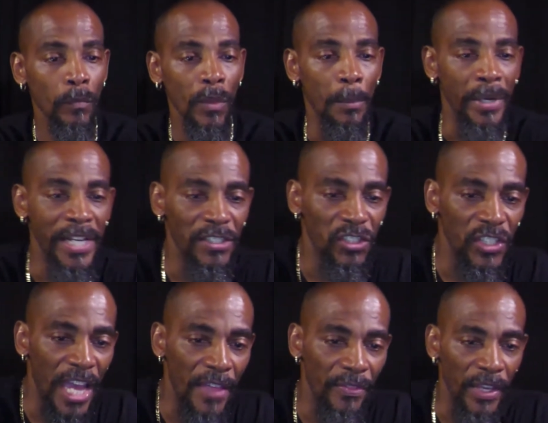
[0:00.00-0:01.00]
but here's the
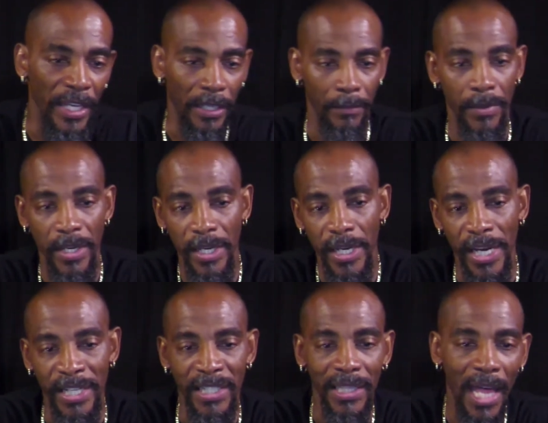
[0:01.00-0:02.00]
sad thing.
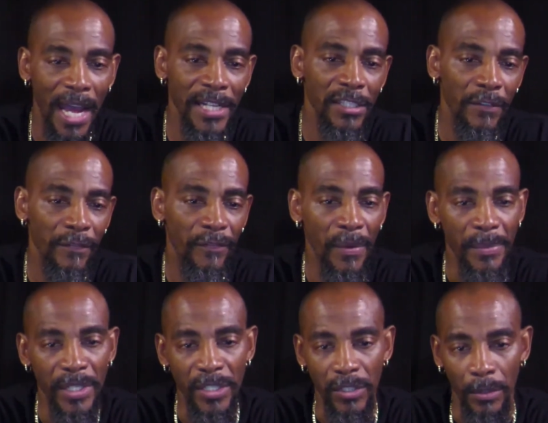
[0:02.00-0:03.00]
In the lines of
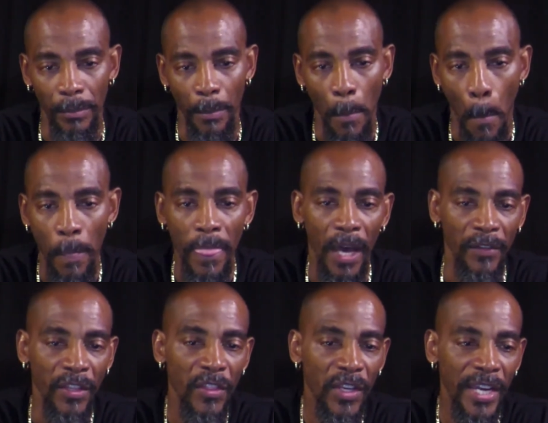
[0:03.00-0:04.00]
feminism,
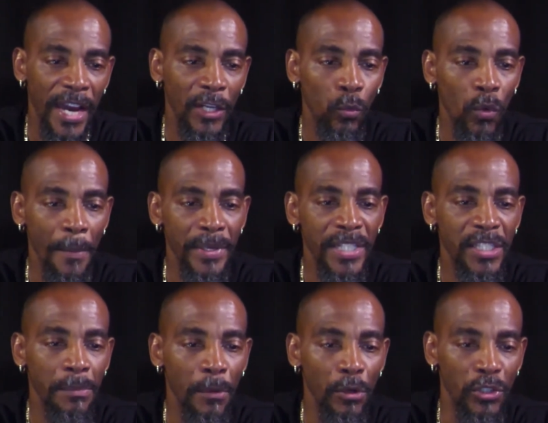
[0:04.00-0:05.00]
another kind of woman is
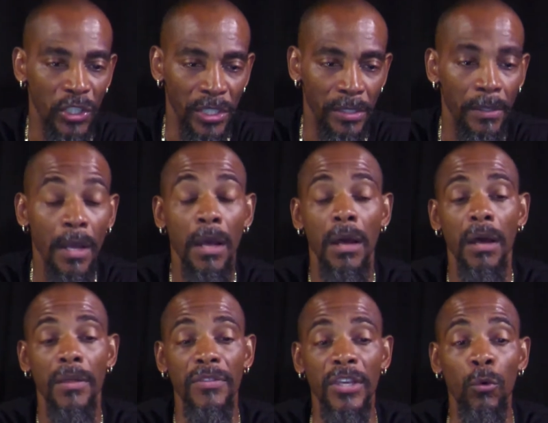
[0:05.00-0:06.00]
emerging,
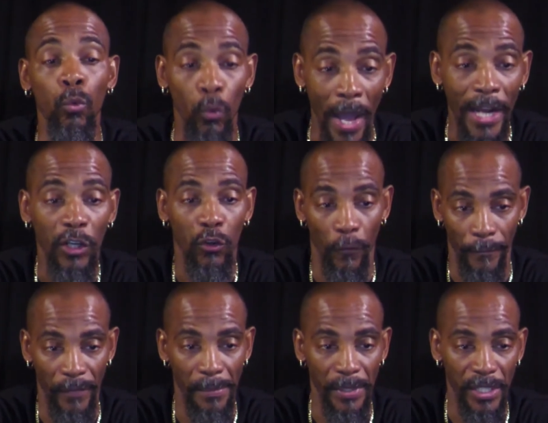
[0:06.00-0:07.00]
the radical
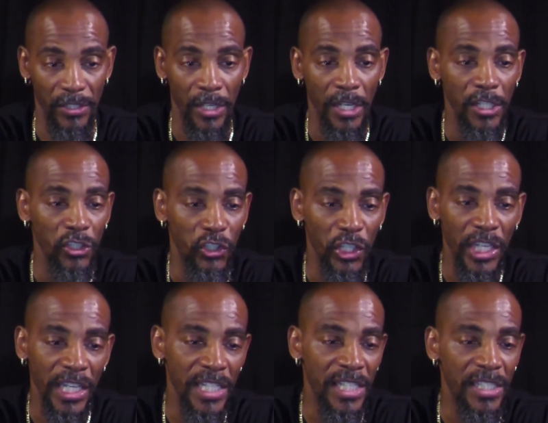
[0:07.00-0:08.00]
feminist.
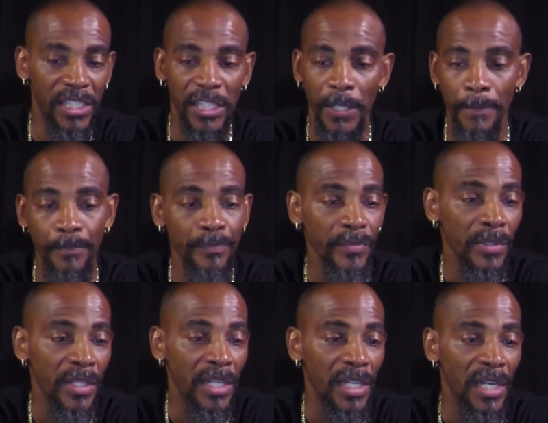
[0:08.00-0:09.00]
She is
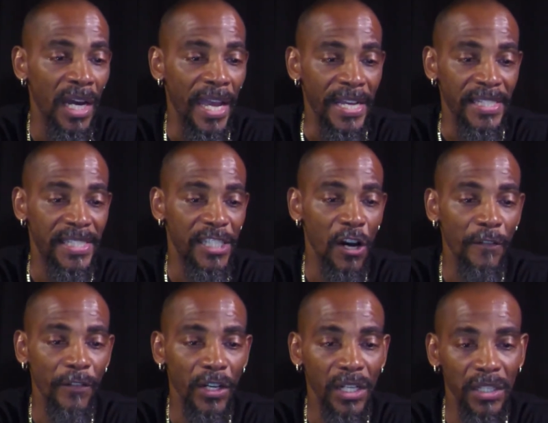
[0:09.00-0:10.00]
a
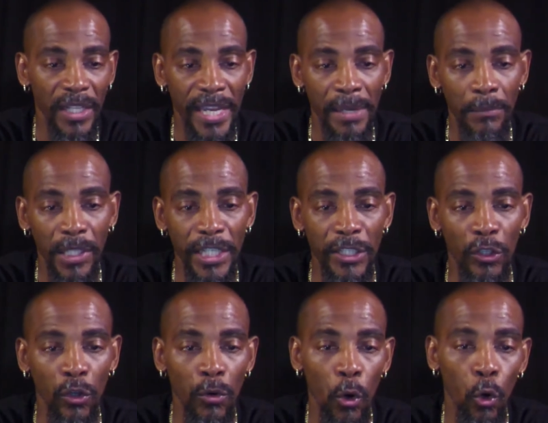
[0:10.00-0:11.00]
self-acclaimed
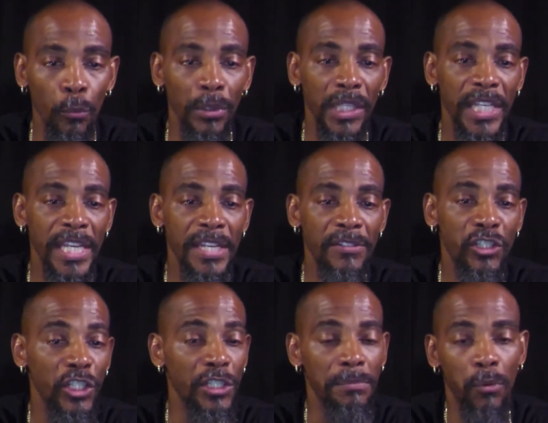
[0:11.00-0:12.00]
leader who believes
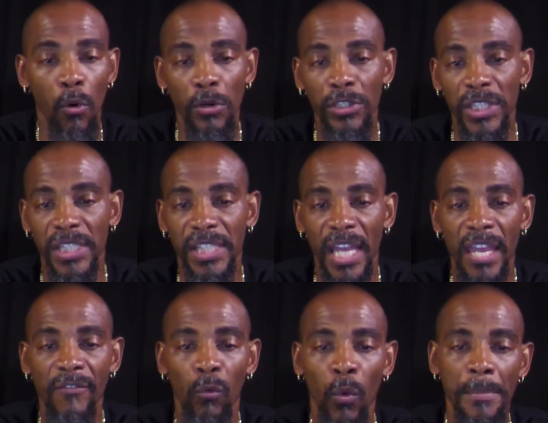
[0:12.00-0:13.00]
she's born to
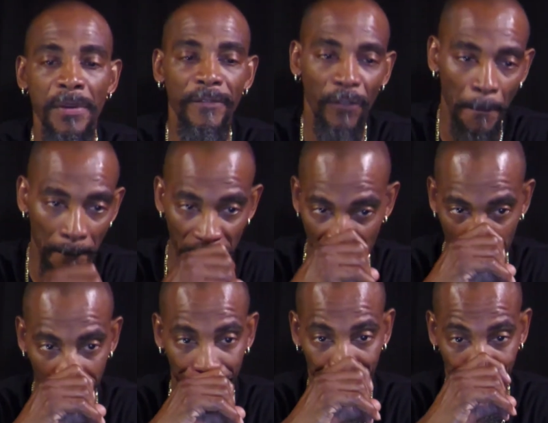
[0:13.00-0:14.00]
save women from men.